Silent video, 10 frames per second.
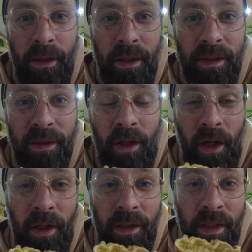This is
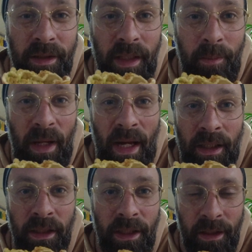called
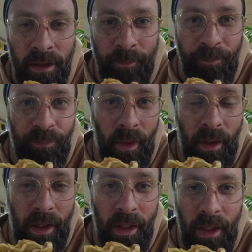sabakli.
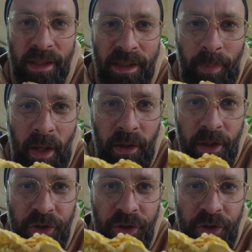It's spelled